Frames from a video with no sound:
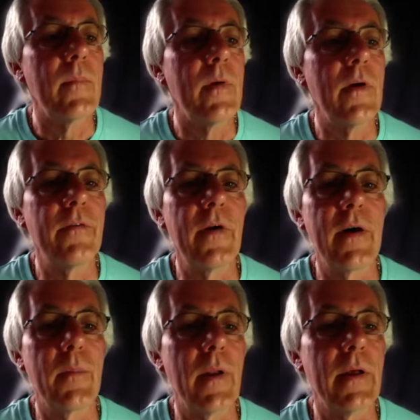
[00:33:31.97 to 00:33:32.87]
A
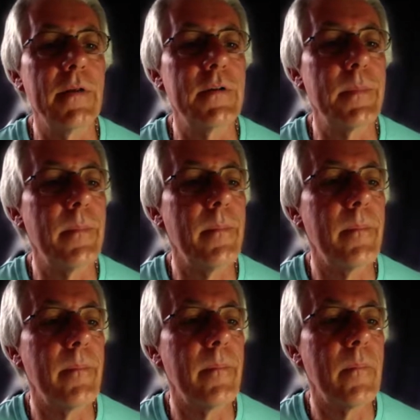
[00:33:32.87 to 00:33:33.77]
fine place.
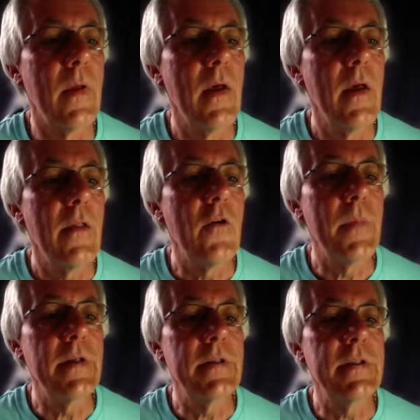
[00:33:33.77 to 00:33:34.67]
There have
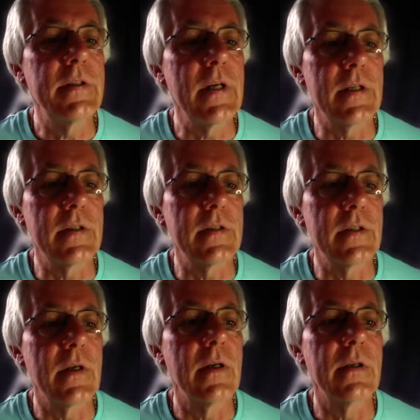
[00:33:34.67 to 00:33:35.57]
been 6
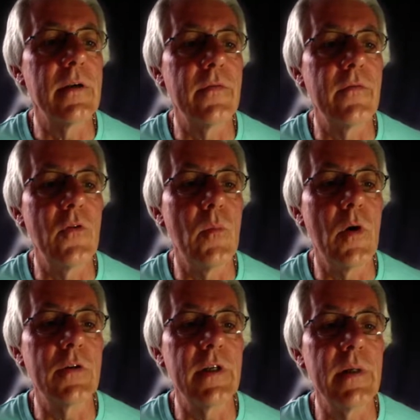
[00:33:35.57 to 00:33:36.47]
different
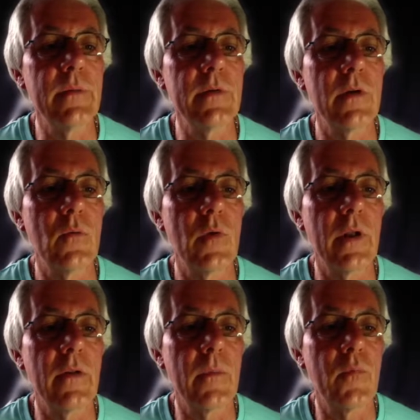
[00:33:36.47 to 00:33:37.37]
football teams
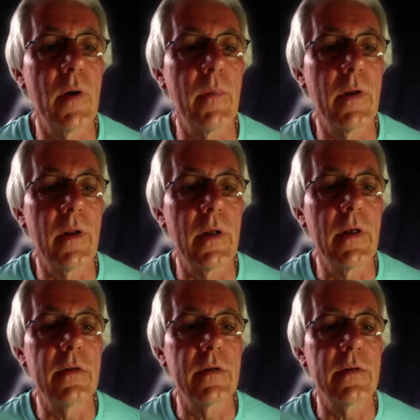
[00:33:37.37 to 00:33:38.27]
winning the Premier League
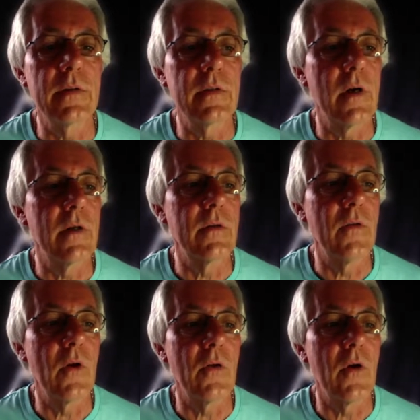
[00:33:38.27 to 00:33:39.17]
since the start of
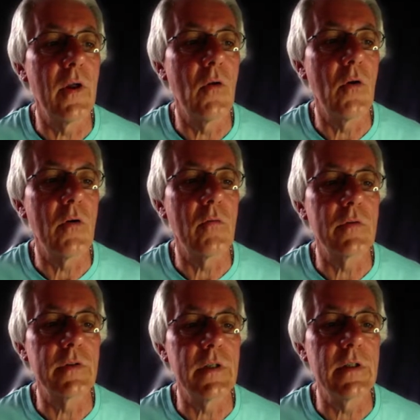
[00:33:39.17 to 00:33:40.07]
the inaugural
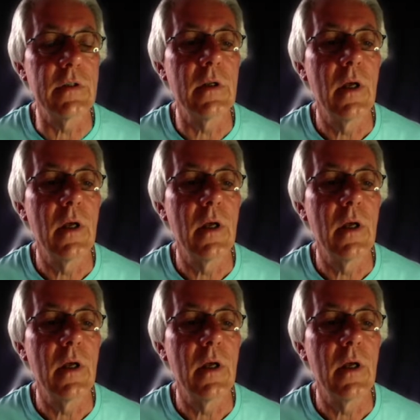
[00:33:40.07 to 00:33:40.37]
season.